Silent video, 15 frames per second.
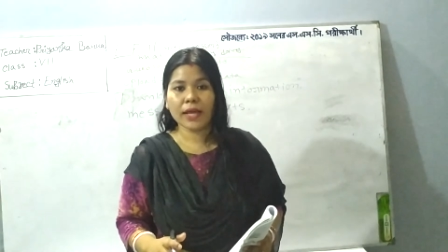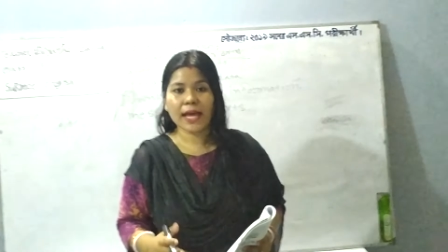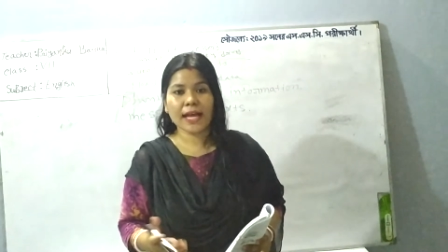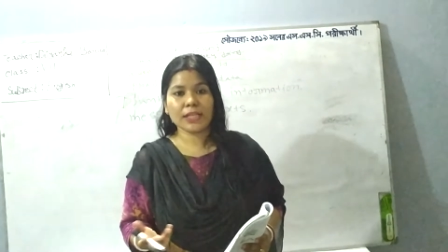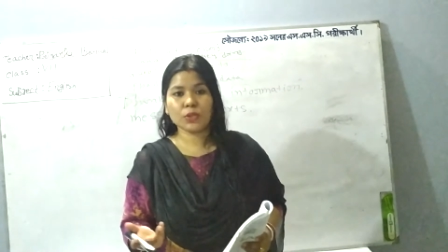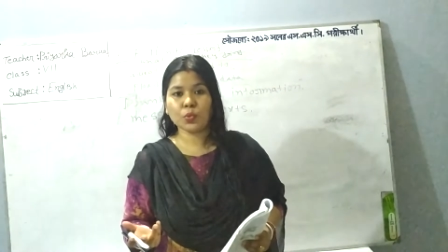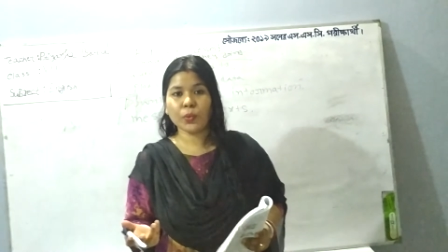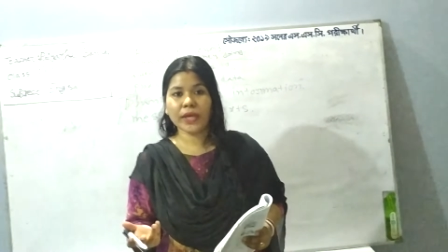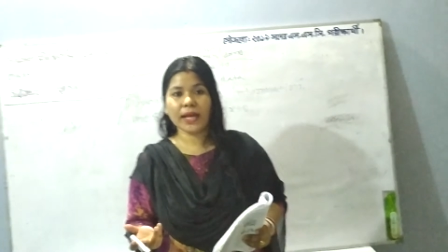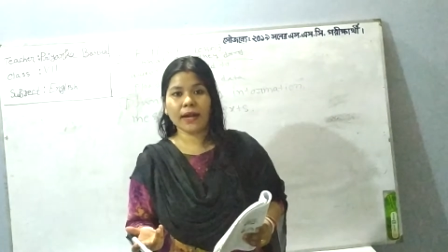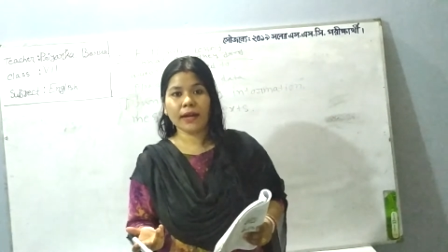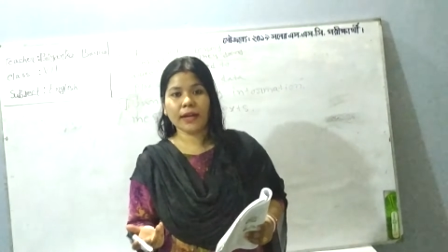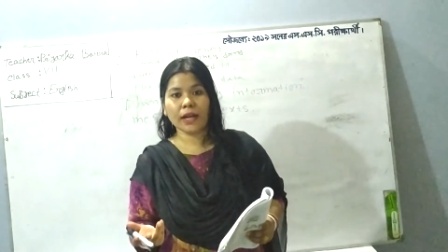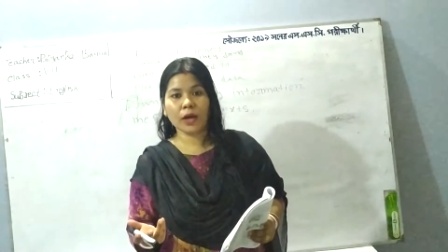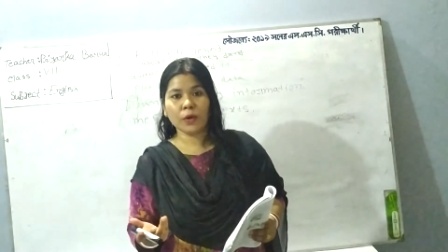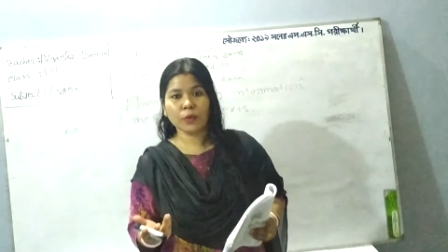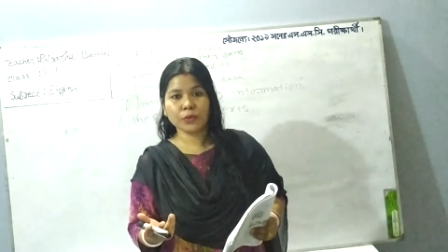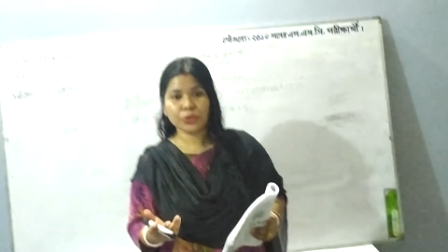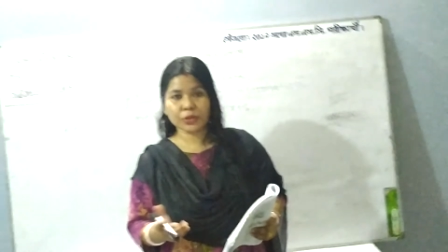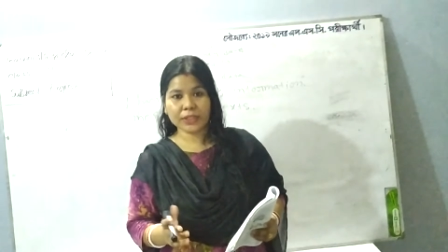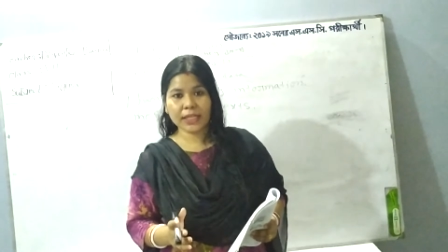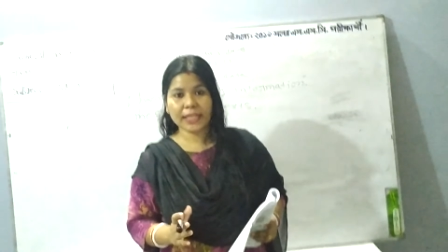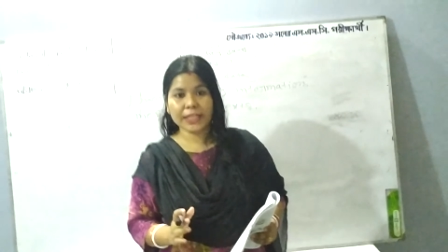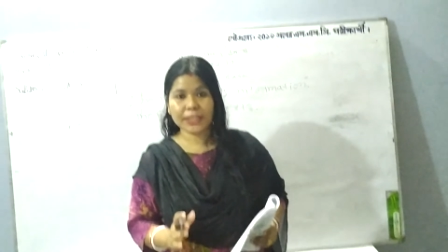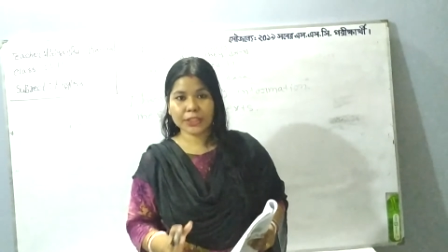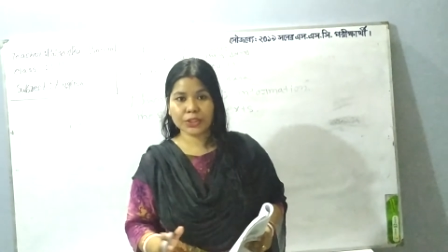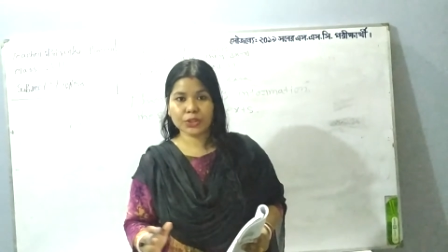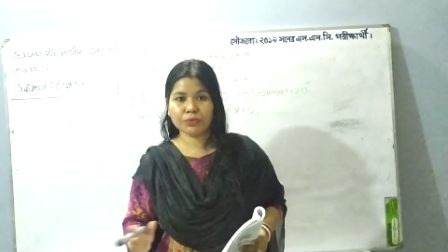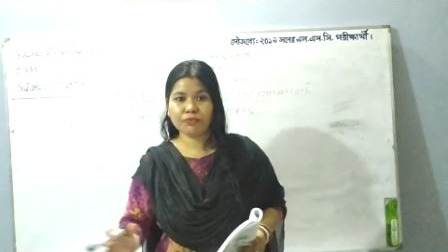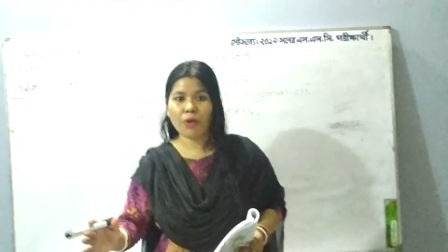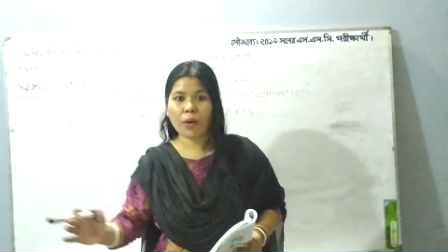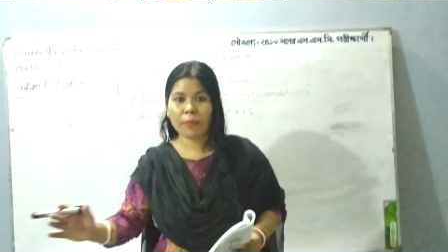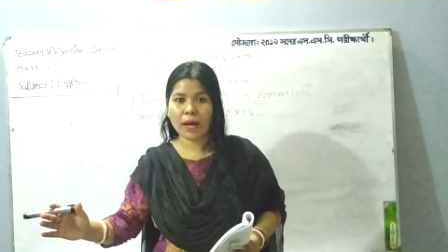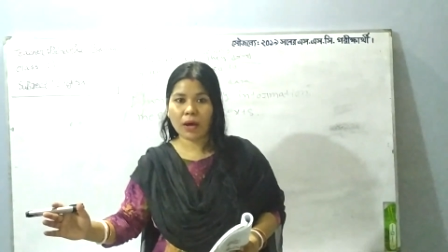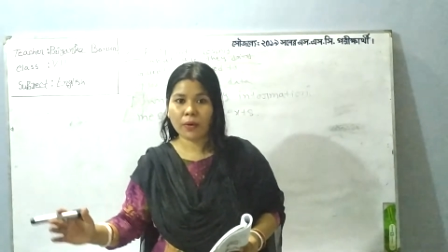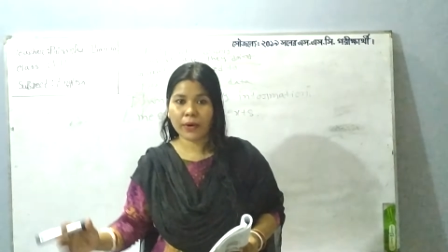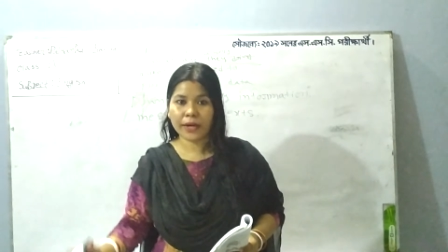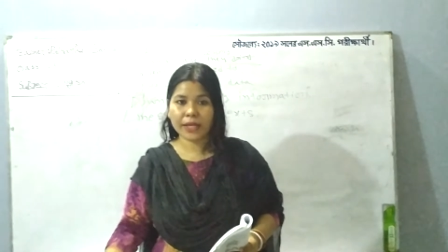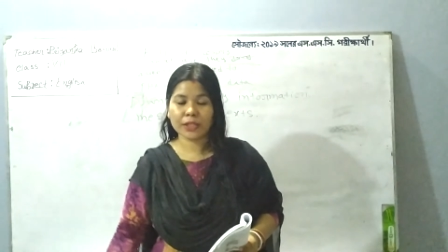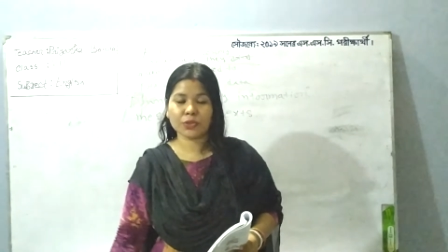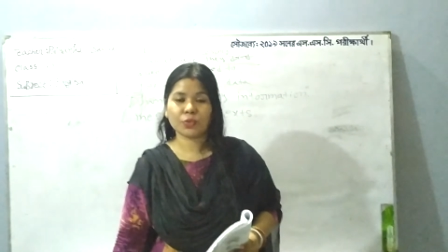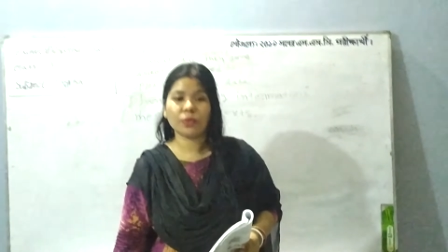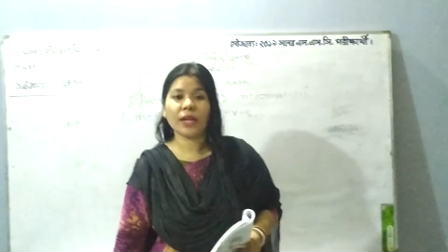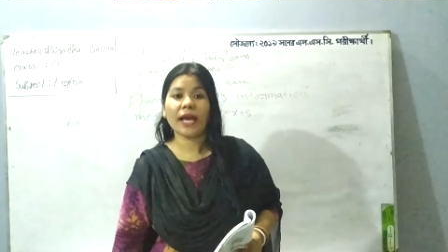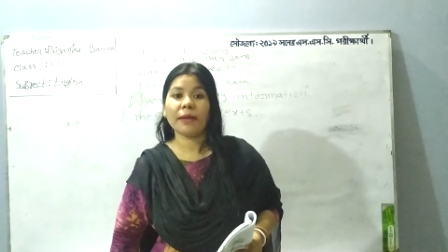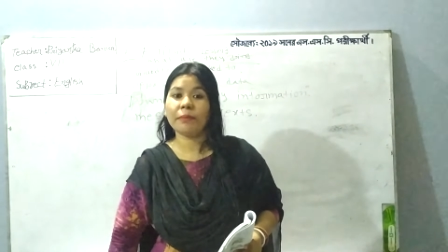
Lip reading: as we are now totally detached from our school.